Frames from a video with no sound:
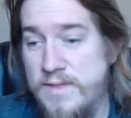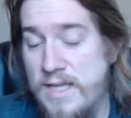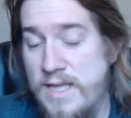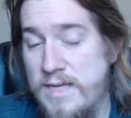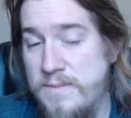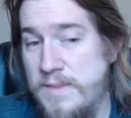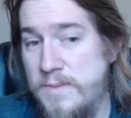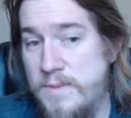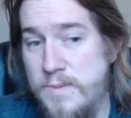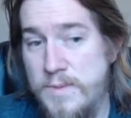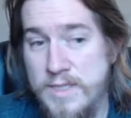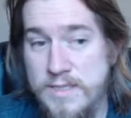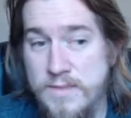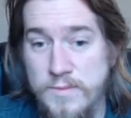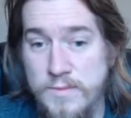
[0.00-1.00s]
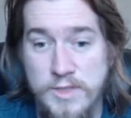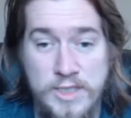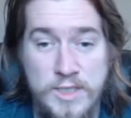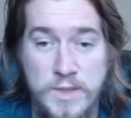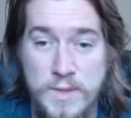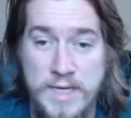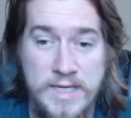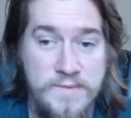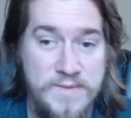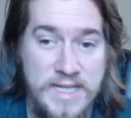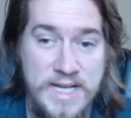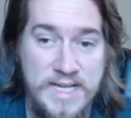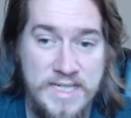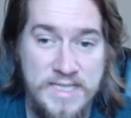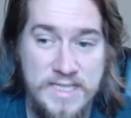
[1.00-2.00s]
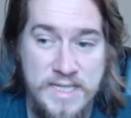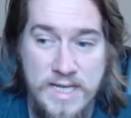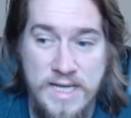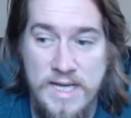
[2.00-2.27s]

A lot of people brought some really creative decks.